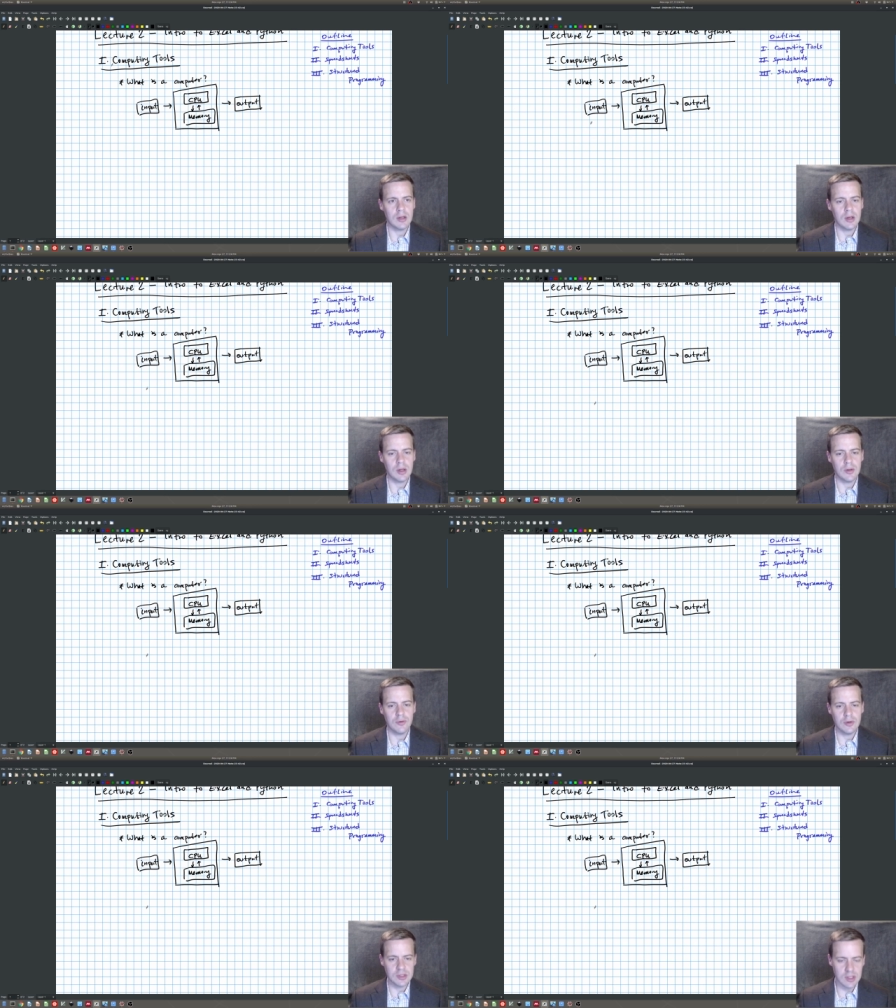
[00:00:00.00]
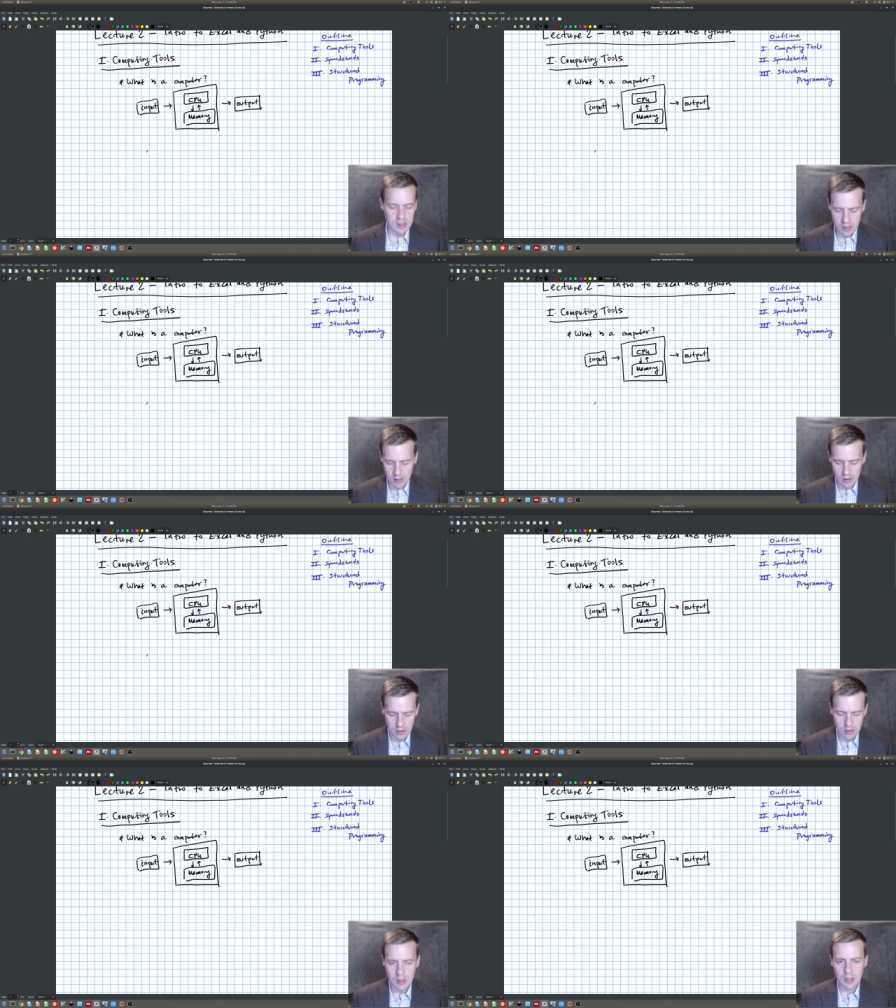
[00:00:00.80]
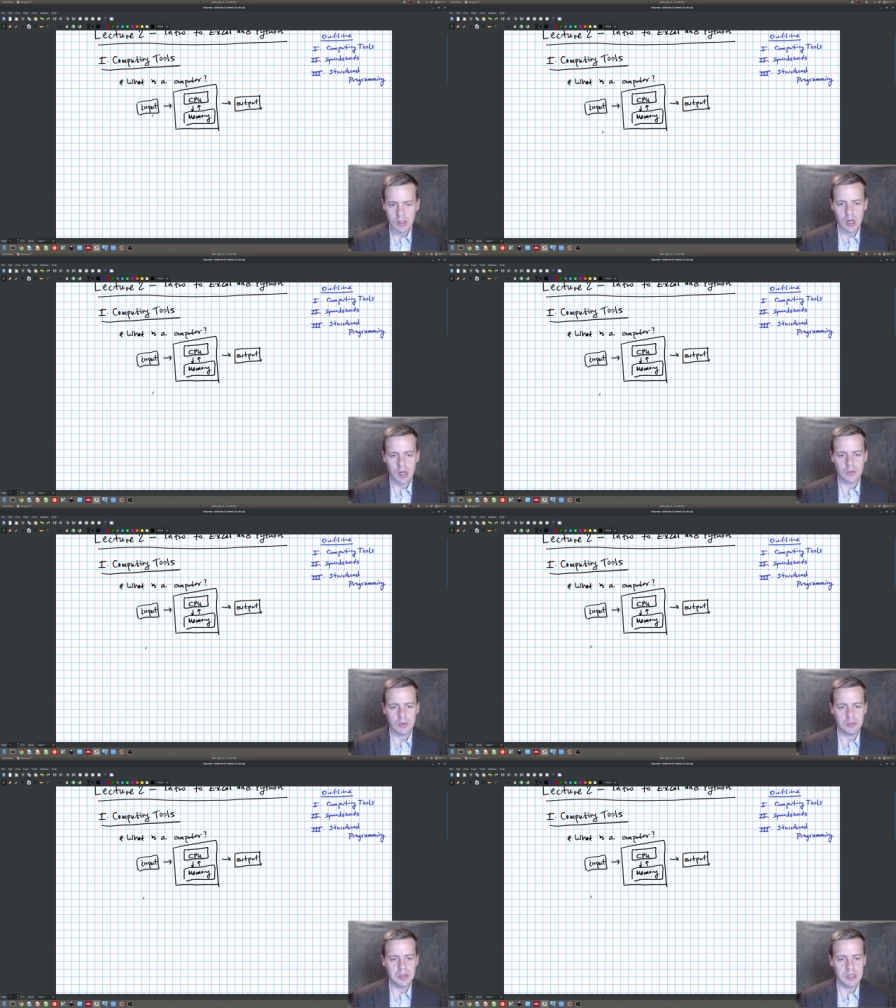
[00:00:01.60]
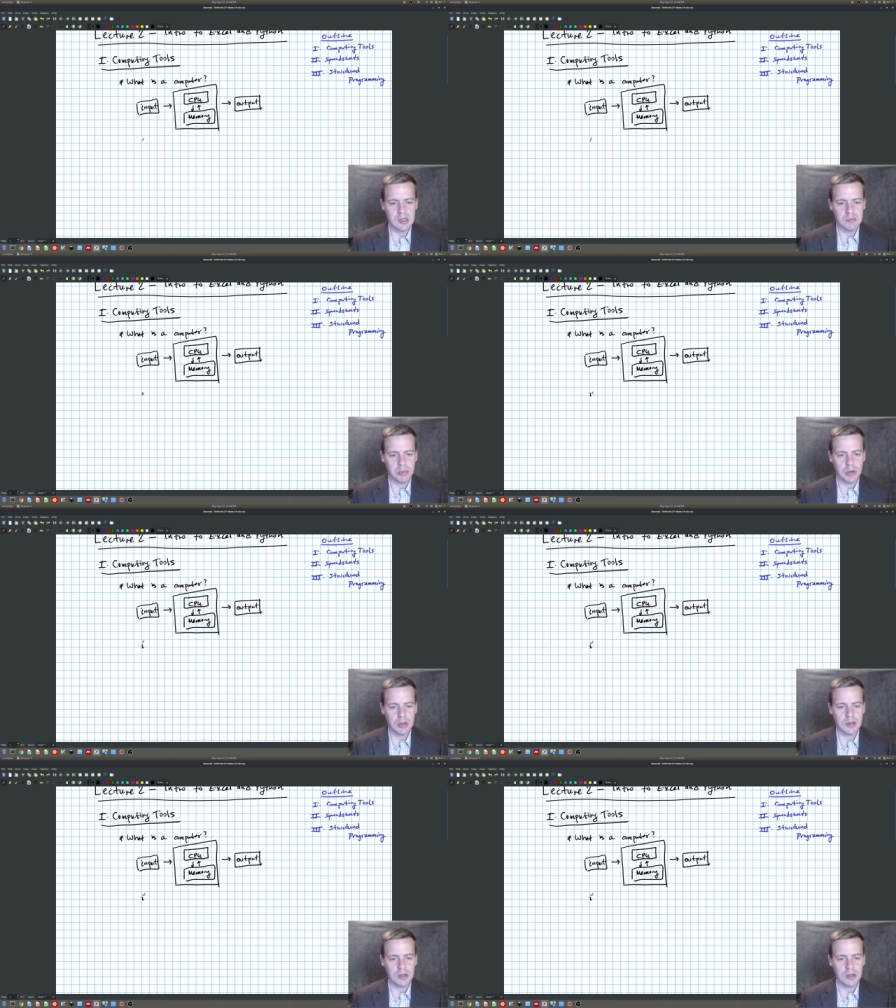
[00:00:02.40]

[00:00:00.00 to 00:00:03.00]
the first thing here would be input.